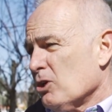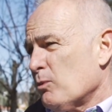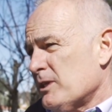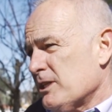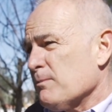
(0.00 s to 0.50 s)

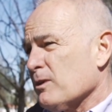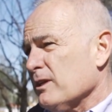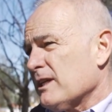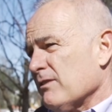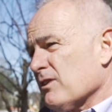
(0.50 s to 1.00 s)
we
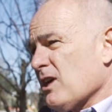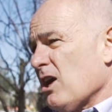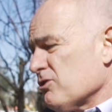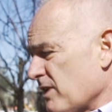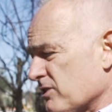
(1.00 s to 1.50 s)
typically give the
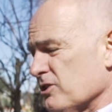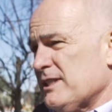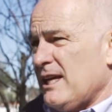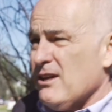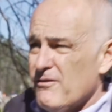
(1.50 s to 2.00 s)
contractor
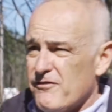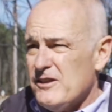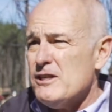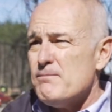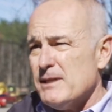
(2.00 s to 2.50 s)
10
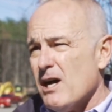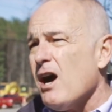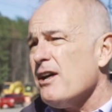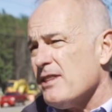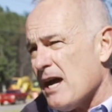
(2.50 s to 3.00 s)
feet
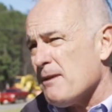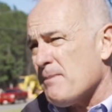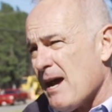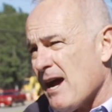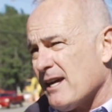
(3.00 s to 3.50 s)
beyond that
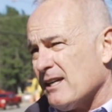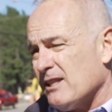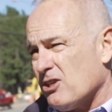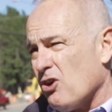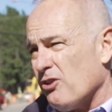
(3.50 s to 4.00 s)
back, and
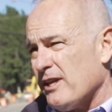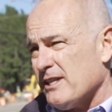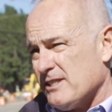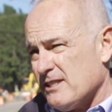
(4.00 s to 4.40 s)
they call that a